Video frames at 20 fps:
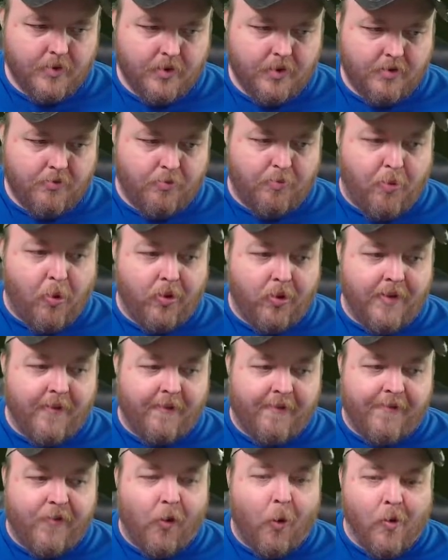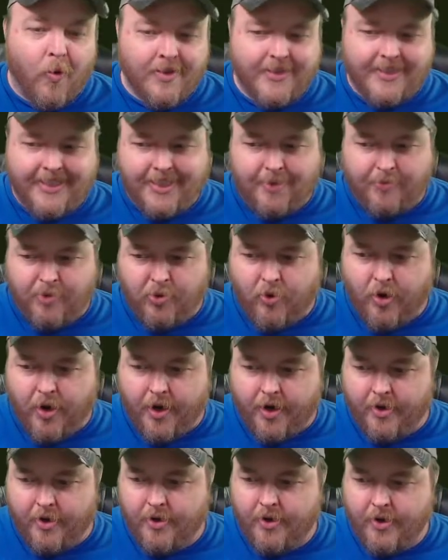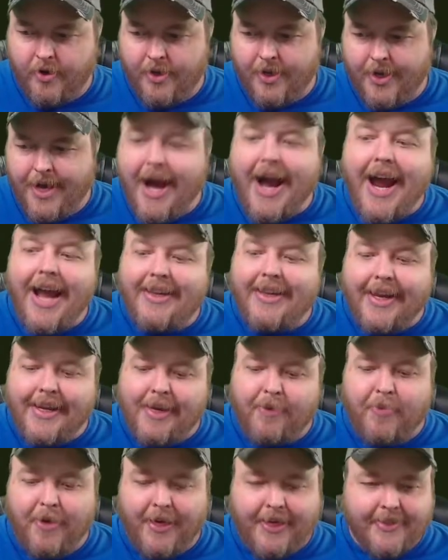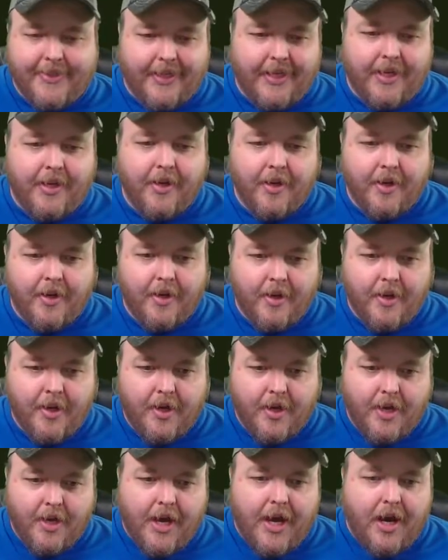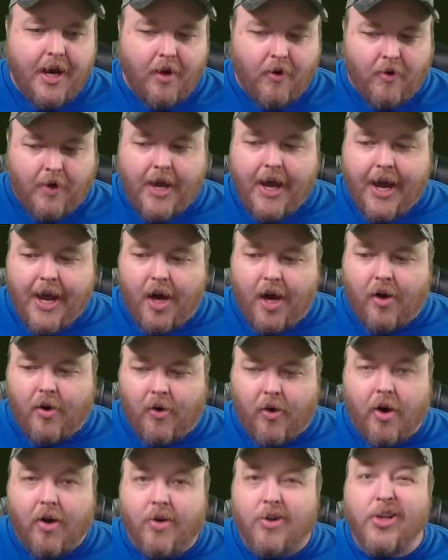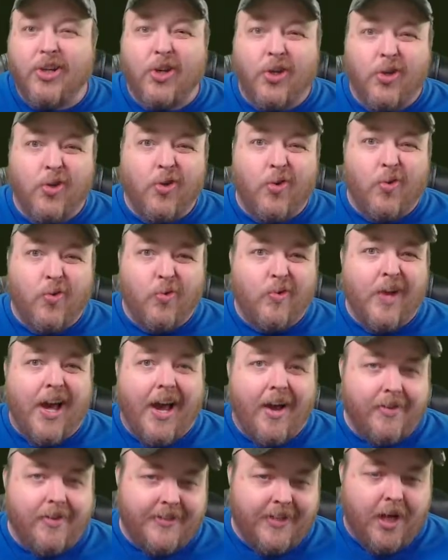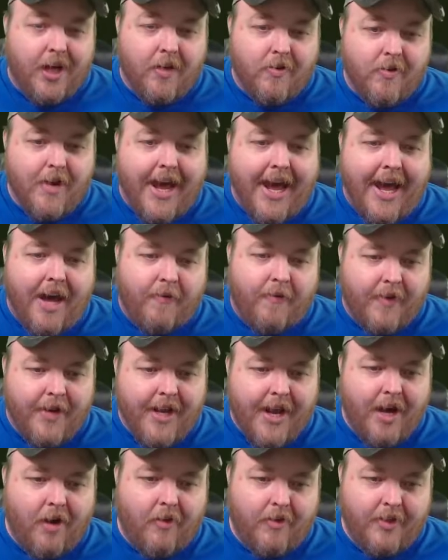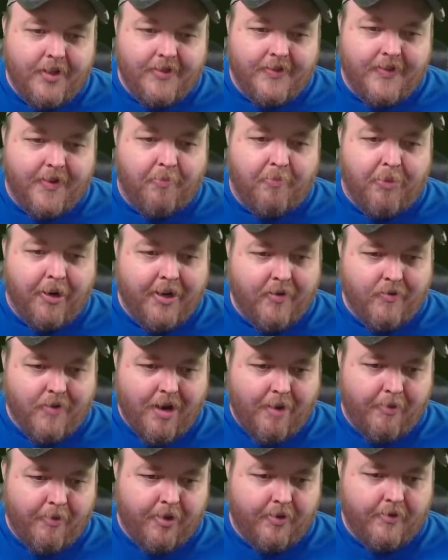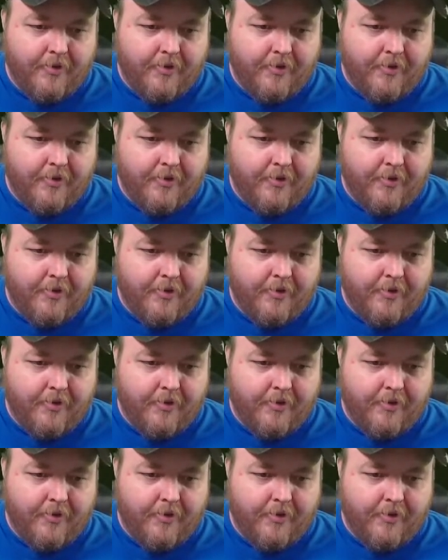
We're pulling 4 TWR. Hi, Lady Pixie. How are you? How's the other half? And how is the bunny rabbit?